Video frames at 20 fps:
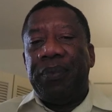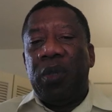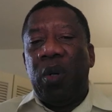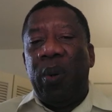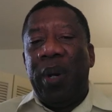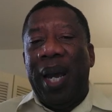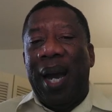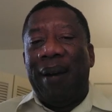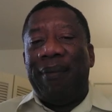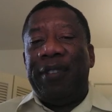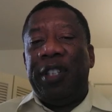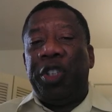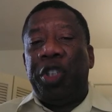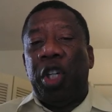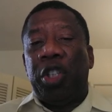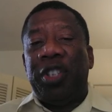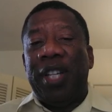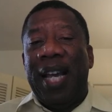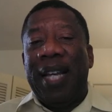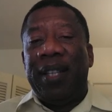We have the
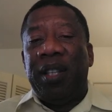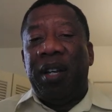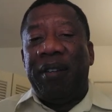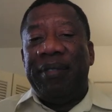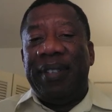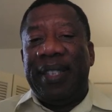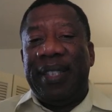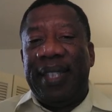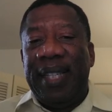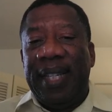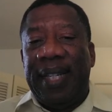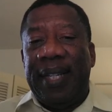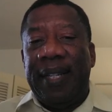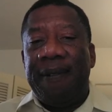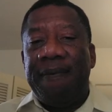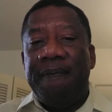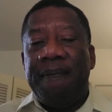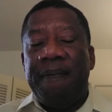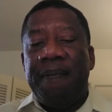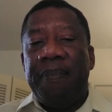short end of the stick.
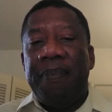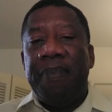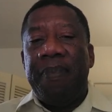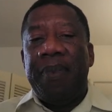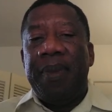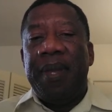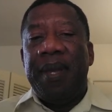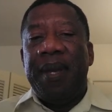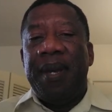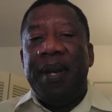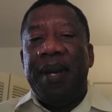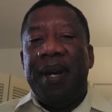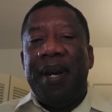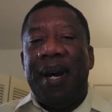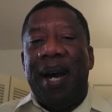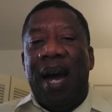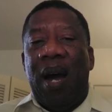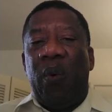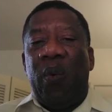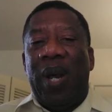
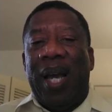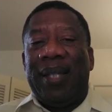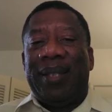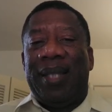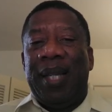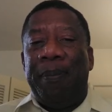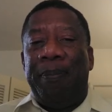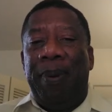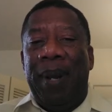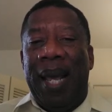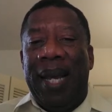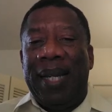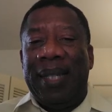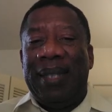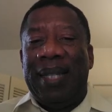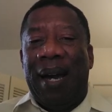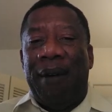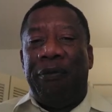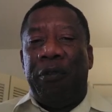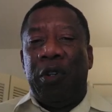And we are still playing
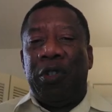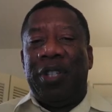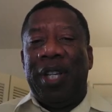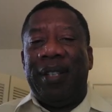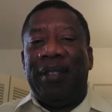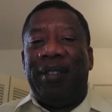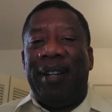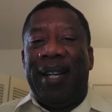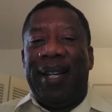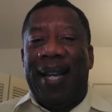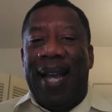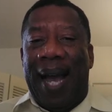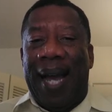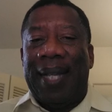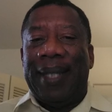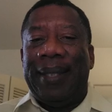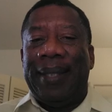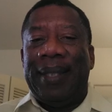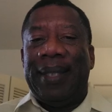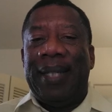the Afrocentric
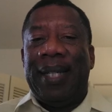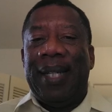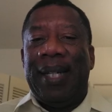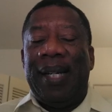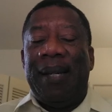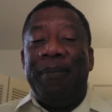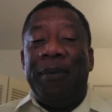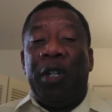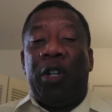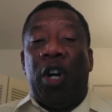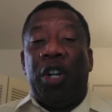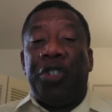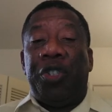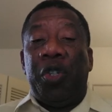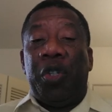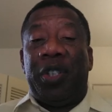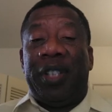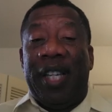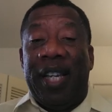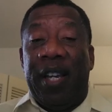card. Because
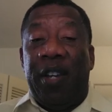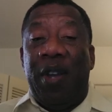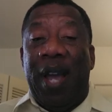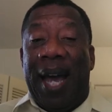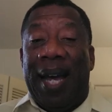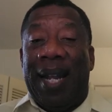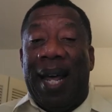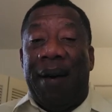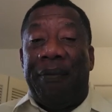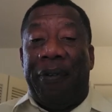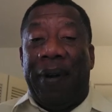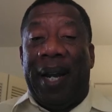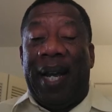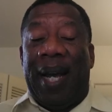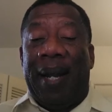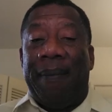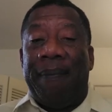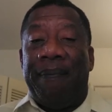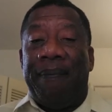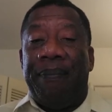you think you are an
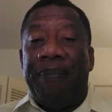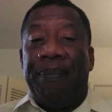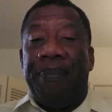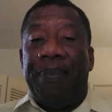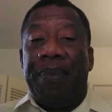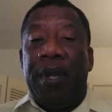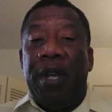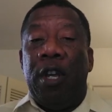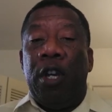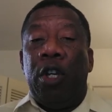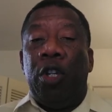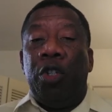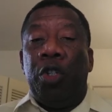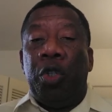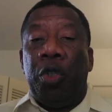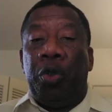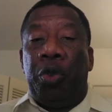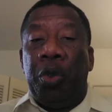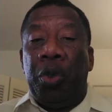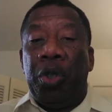African,
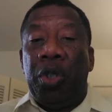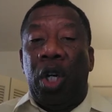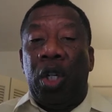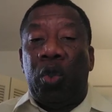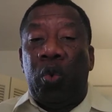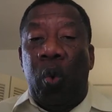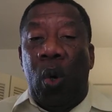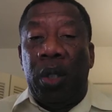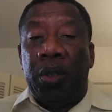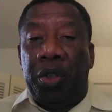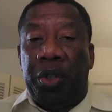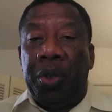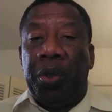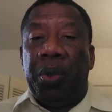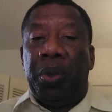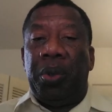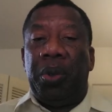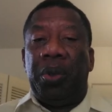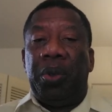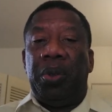you do not want
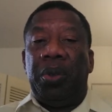to